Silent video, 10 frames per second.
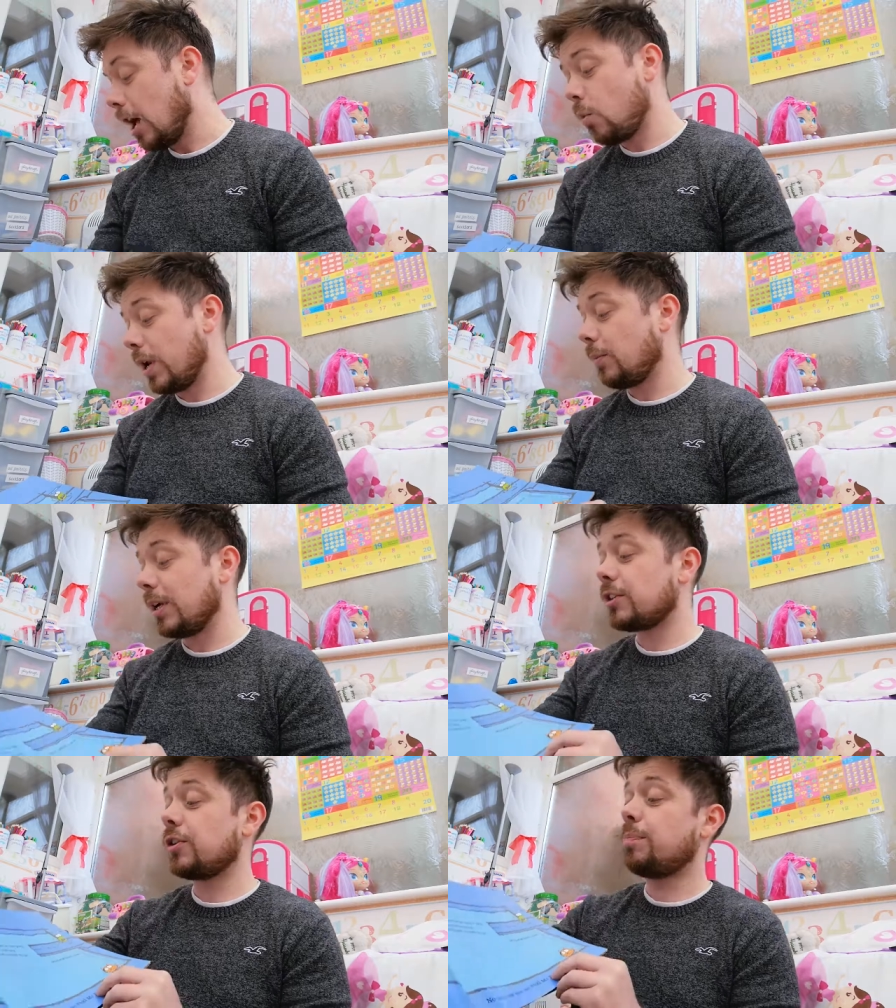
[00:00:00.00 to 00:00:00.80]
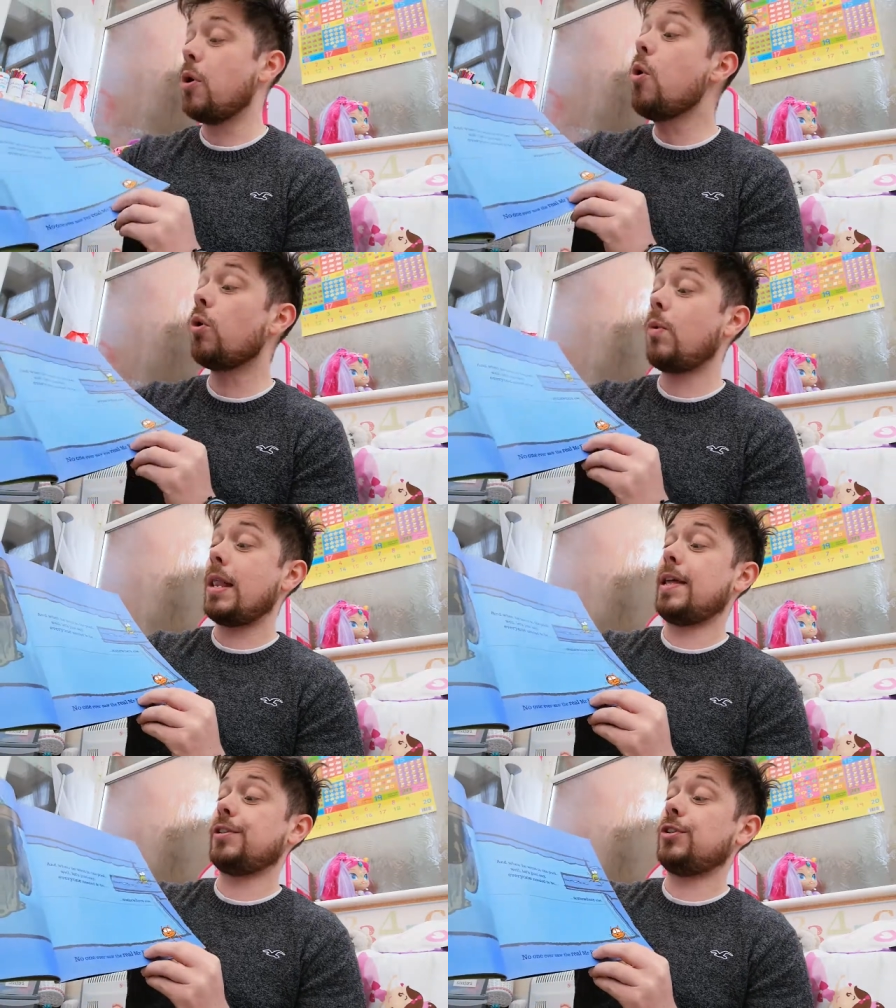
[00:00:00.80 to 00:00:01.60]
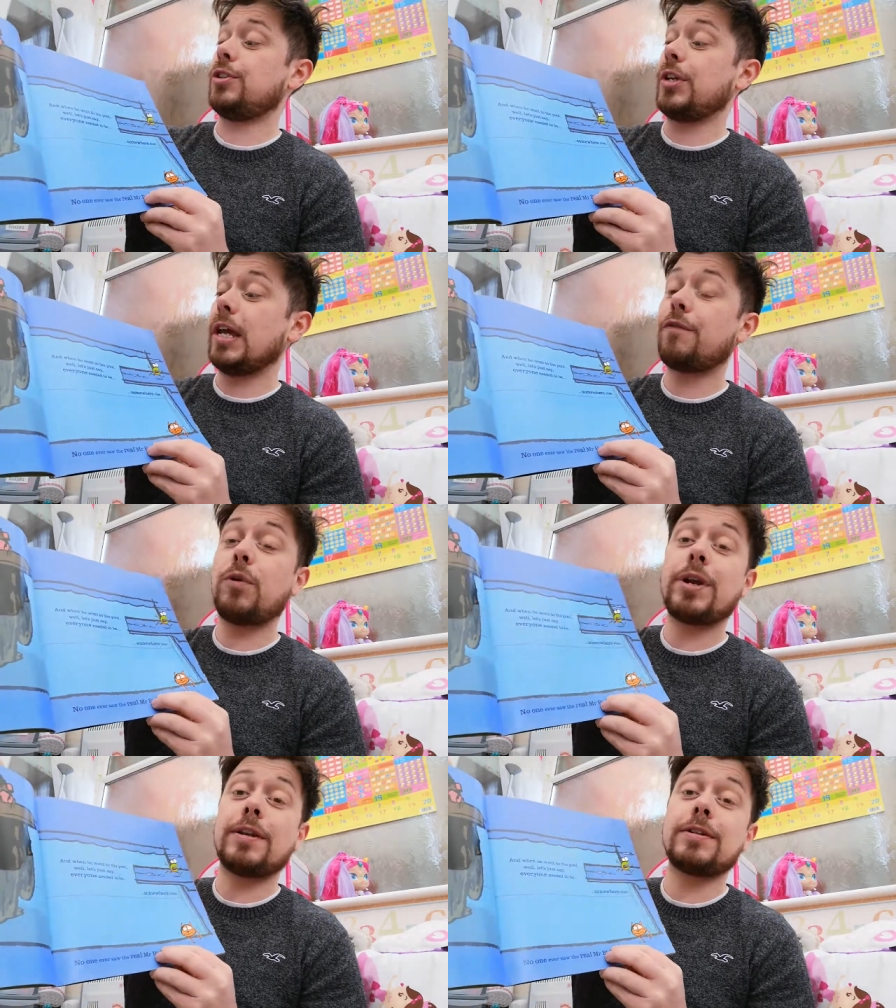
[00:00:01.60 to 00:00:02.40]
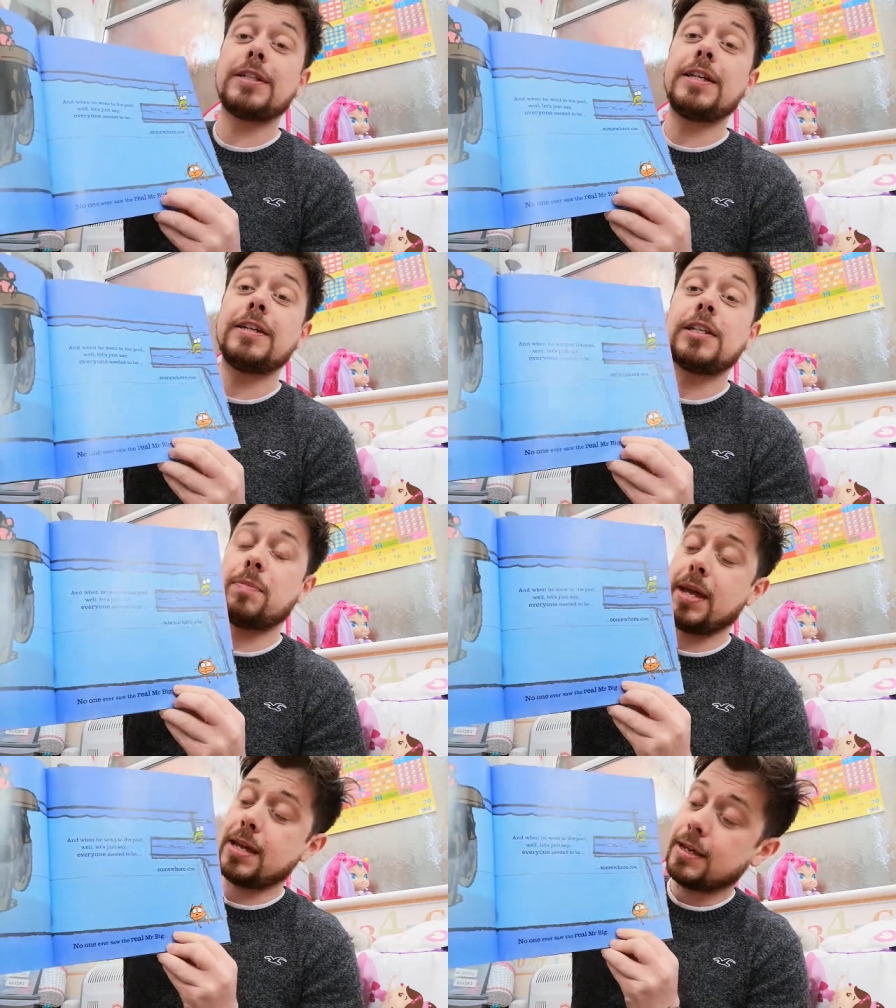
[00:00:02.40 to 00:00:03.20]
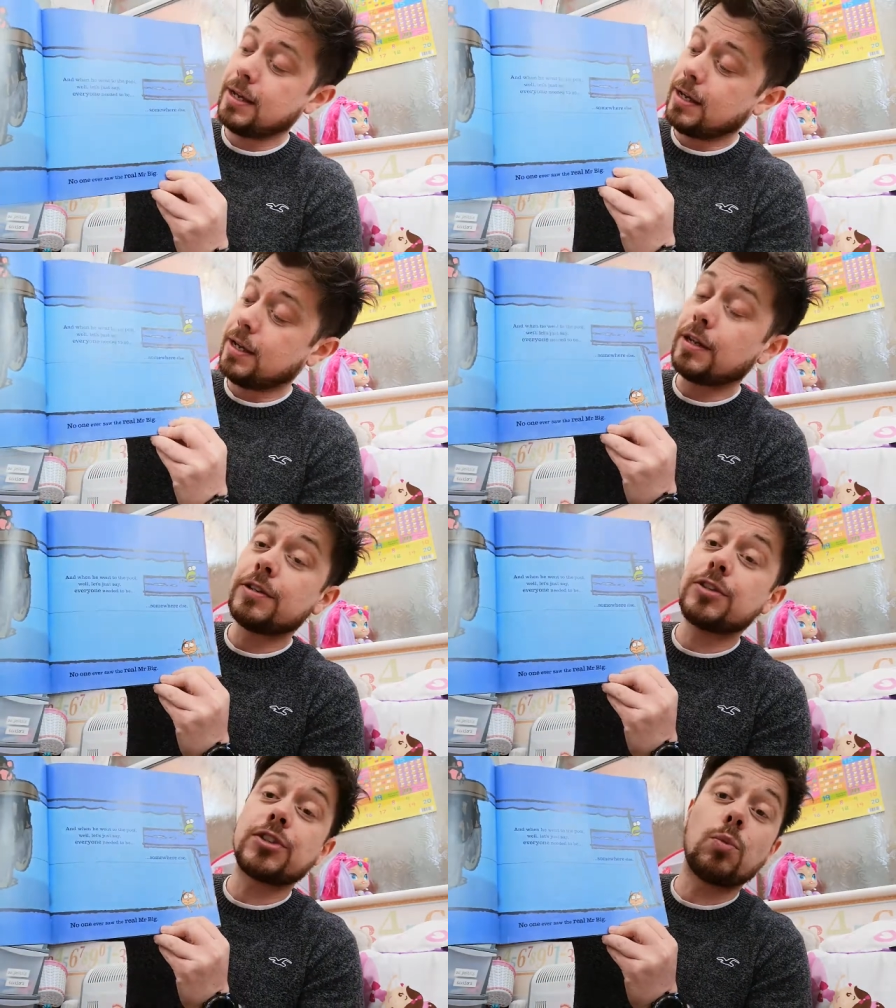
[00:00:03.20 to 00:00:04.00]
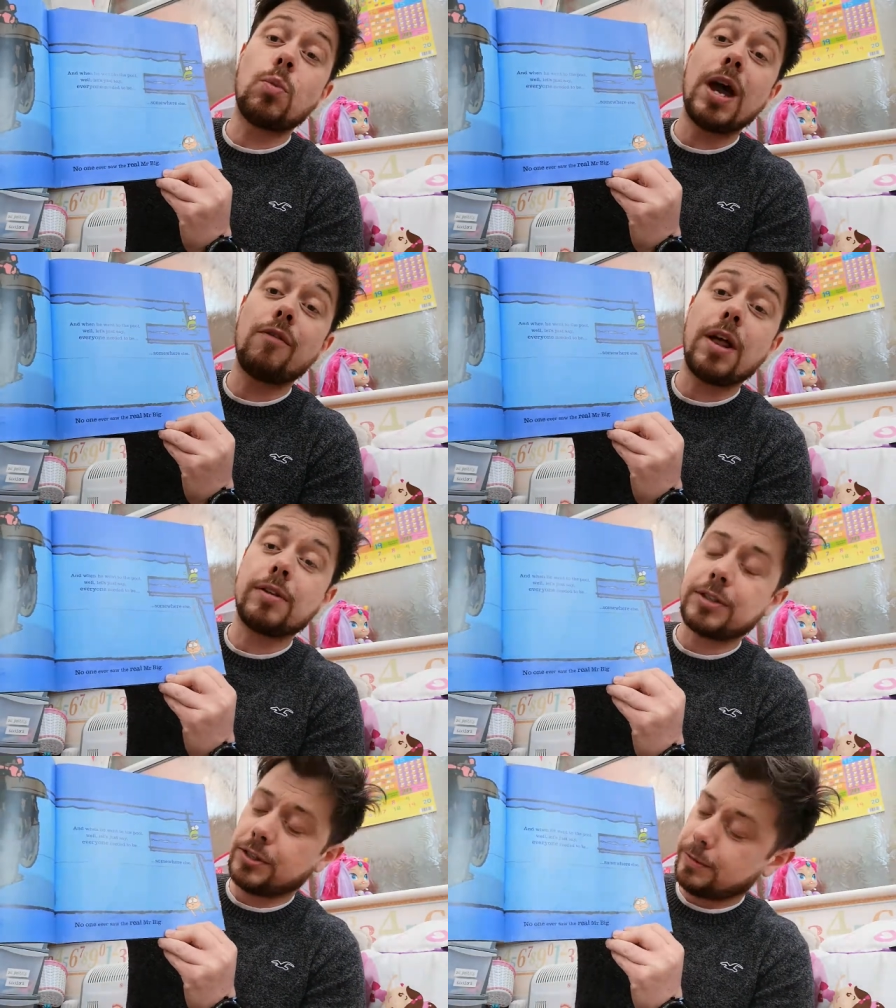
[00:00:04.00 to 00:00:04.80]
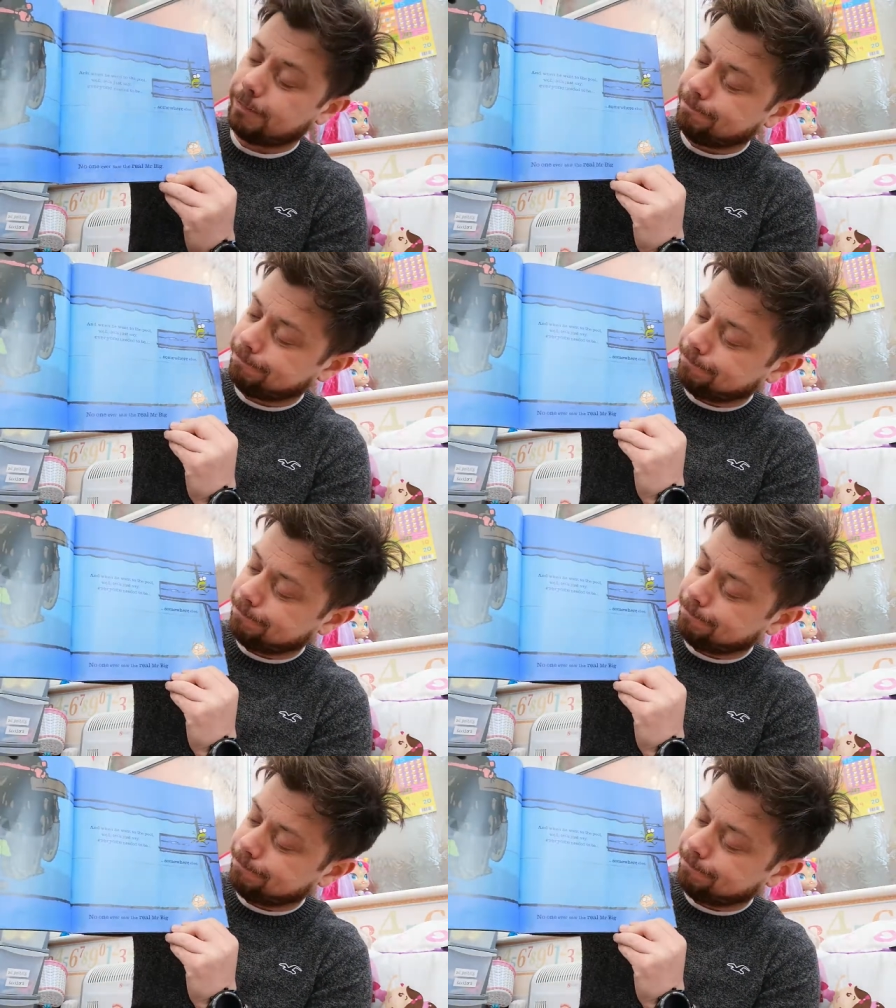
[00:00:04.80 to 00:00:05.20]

And when he went to the pool, well, let's just say everyone else needed to be somewhere else.